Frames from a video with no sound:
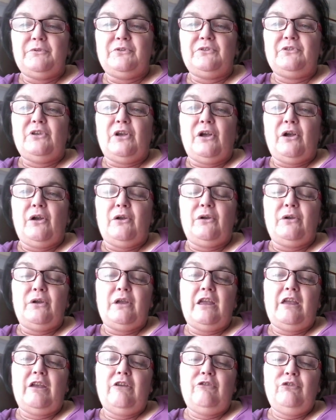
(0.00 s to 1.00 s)
So,
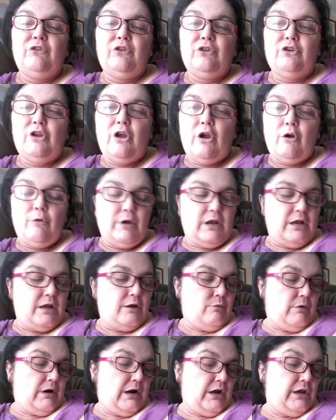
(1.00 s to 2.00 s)
if you know
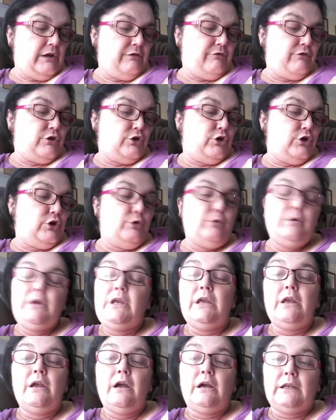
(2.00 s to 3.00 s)
anyone, if you're new
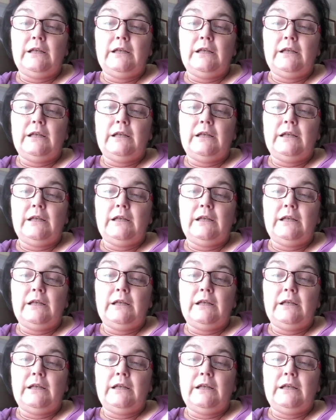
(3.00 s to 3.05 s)
here,